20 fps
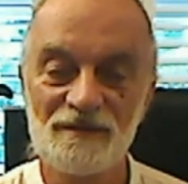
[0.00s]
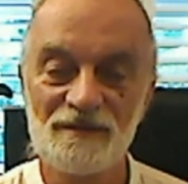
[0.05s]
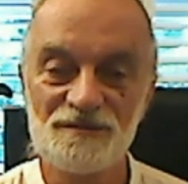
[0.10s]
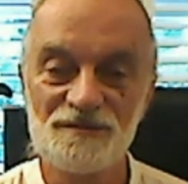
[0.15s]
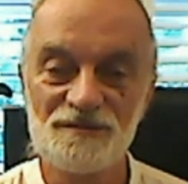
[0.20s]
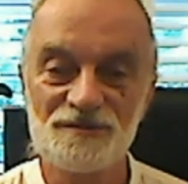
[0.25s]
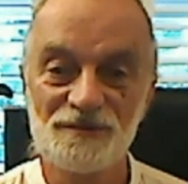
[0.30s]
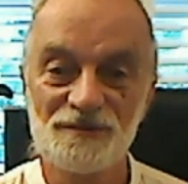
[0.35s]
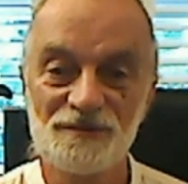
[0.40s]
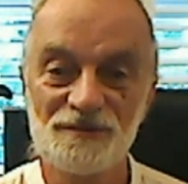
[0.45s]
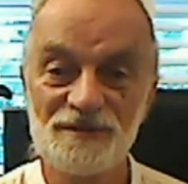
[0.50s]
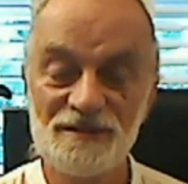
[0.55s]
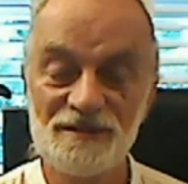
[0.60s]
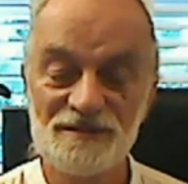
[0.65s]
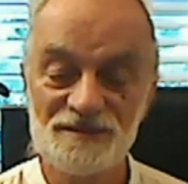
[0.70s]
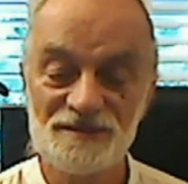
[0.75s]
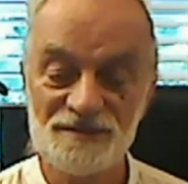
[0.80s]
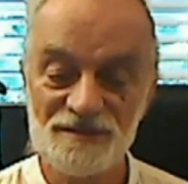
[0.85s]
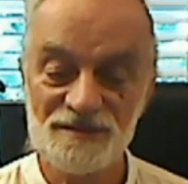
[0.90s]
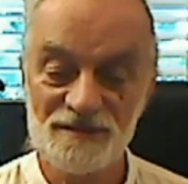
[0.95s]
So
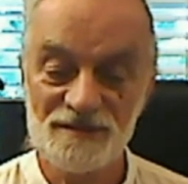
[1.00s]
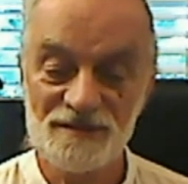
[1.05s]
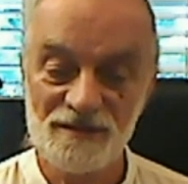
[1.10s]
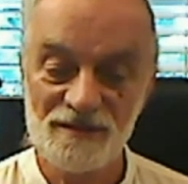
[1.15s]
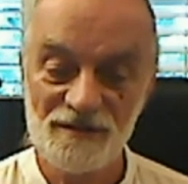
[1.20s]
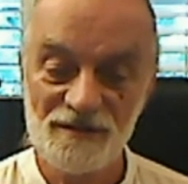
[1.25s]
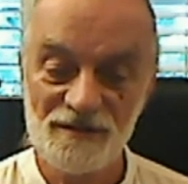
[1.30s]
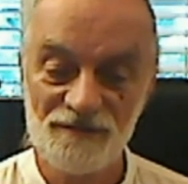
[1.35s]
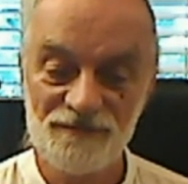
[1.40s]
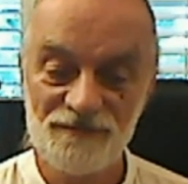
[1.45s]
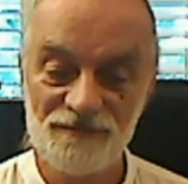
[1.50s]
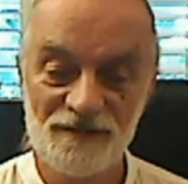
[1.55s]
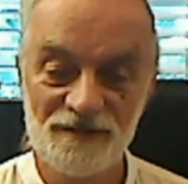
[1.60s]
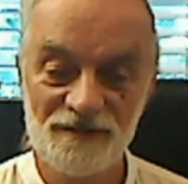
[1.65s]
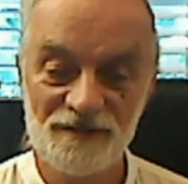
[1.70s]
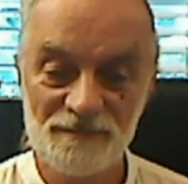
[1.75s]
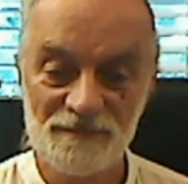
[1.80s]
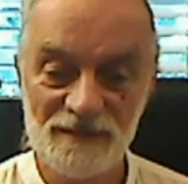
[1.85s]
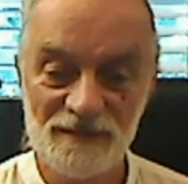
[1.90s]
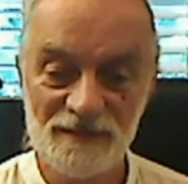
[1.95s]
these
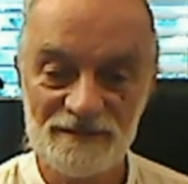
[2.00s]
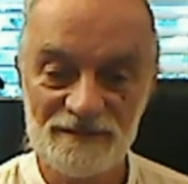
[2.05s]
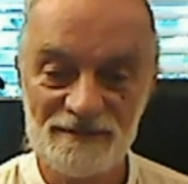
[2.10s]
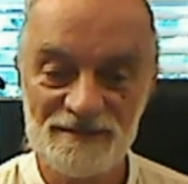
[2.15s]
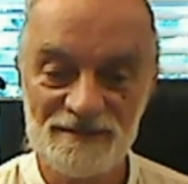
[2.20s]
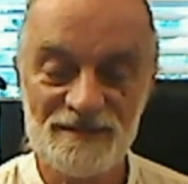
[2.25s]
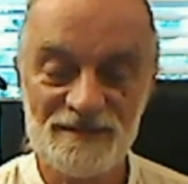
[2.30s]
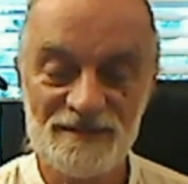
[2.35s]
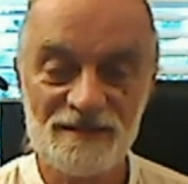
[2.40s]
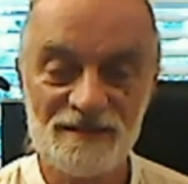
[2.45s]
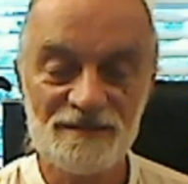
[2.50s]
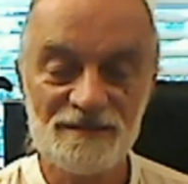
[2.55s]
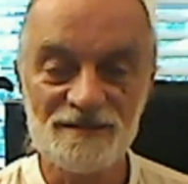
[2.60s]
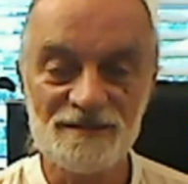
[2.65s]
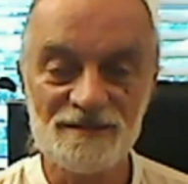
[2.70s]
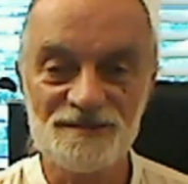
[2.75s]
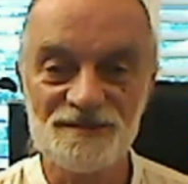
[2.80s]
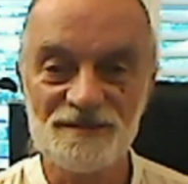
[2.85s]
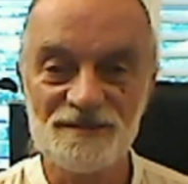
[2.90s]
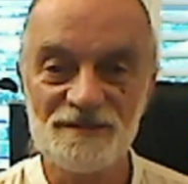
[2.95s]
fundamental
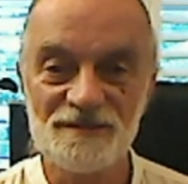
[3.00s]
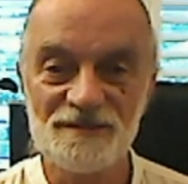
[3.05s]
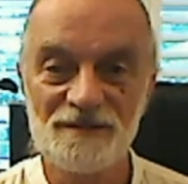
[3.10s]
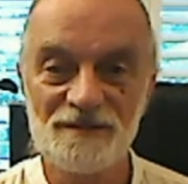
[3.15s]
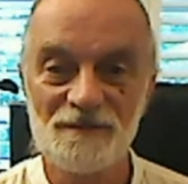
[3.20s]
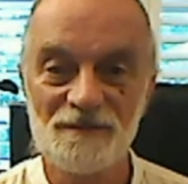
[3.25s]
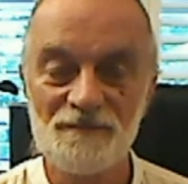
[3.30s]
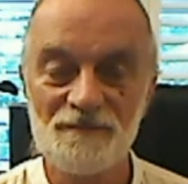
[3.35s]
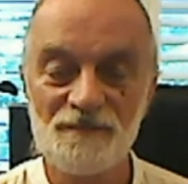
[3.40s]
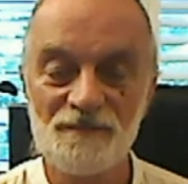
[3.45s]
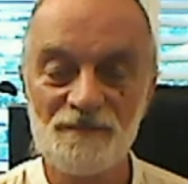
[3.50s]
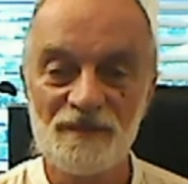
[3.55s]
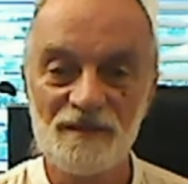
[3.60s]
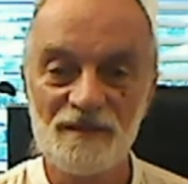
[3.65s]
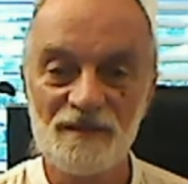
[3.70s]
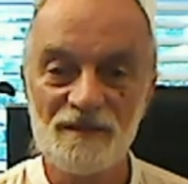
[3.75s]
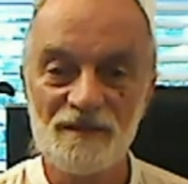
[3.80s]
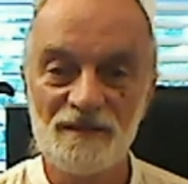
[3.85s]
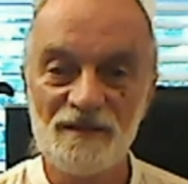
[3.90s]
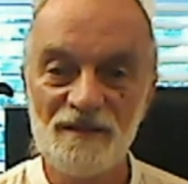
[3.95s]
skills,
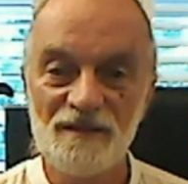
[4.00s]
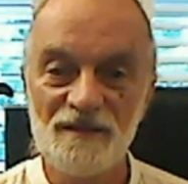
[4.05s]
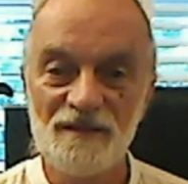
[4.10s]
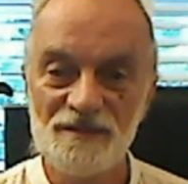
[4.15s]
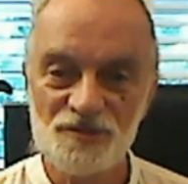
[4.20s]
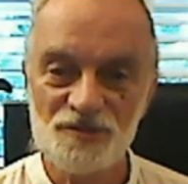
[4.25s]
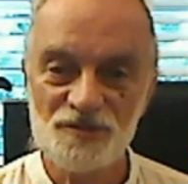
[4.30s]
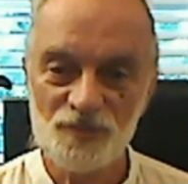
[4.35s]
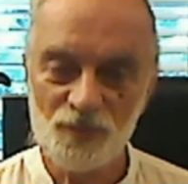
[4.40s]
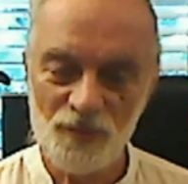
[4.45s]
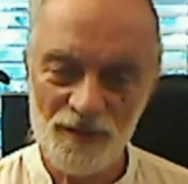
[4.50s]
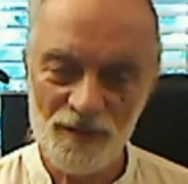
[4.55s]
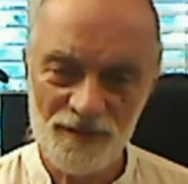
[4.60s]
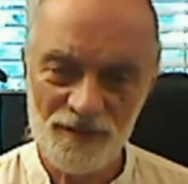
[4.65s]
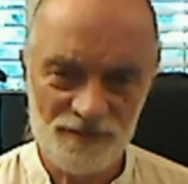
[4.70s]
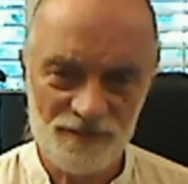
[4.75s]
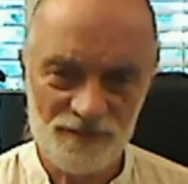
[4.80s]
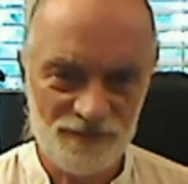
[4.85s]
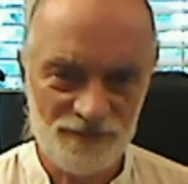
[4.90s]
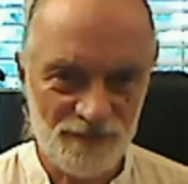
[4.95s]
each one
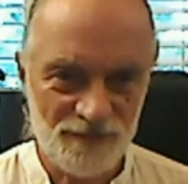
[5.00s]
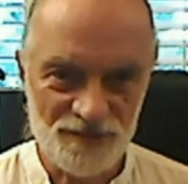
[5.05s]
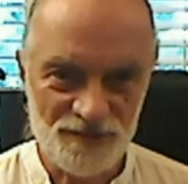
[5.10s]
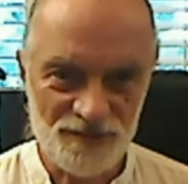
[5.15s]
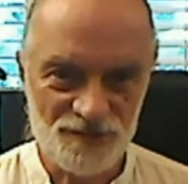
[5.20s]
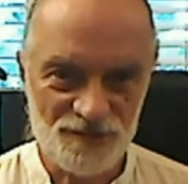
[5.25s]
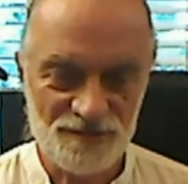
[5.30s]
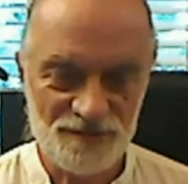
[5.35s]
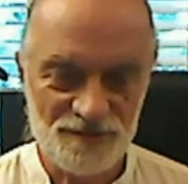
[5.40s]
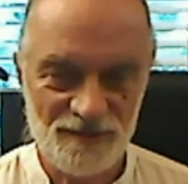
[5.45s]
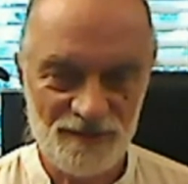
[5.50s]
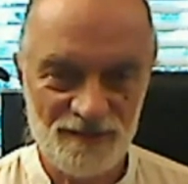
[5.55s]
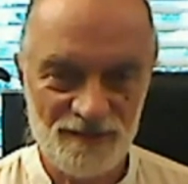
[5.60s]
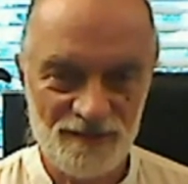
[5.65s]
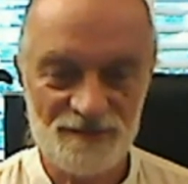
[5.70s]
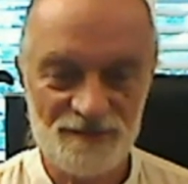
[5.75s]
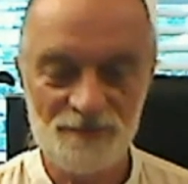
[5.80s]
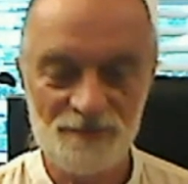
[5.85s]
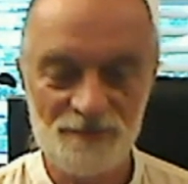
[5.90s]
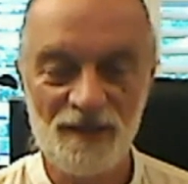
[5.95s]
of which
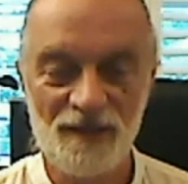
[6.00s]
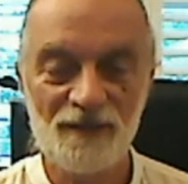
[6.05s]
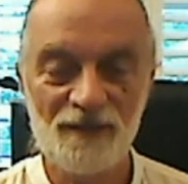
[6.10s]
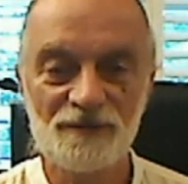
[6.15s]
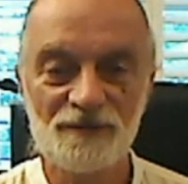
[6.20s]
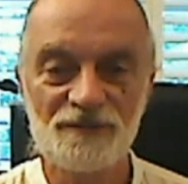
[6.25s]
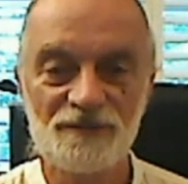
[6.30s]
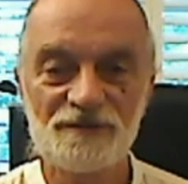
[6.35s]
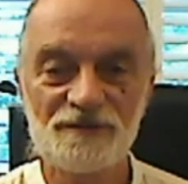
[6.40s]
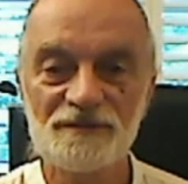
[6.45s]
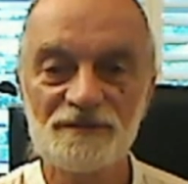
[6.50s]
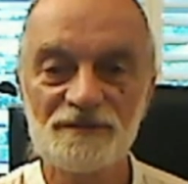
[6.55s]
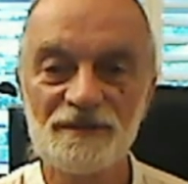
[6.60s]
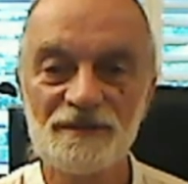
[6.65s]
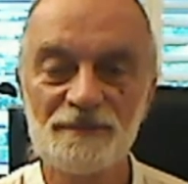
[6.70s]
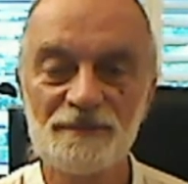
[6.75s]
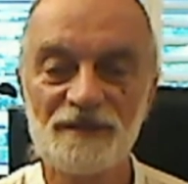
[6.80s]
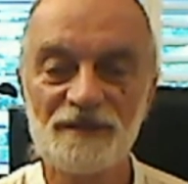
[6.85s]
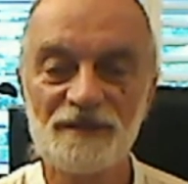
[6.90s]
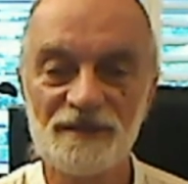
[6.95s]
has the power to
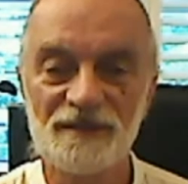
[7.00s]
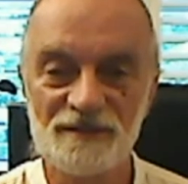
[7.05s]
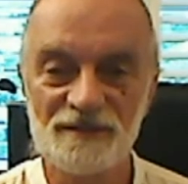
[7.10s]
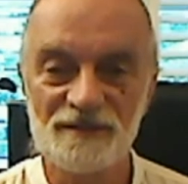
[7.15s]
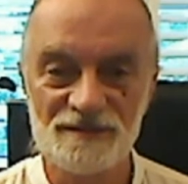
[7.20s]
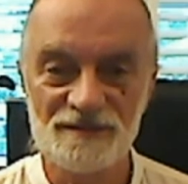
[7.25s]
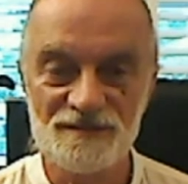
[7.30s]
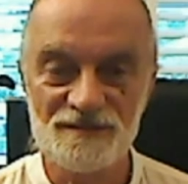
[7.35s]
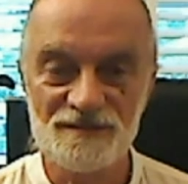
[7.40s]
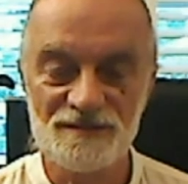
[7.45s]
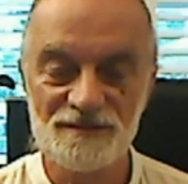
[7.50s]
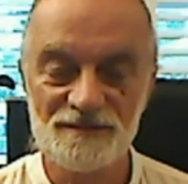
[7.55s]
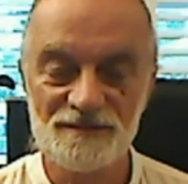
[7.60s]
liberate us.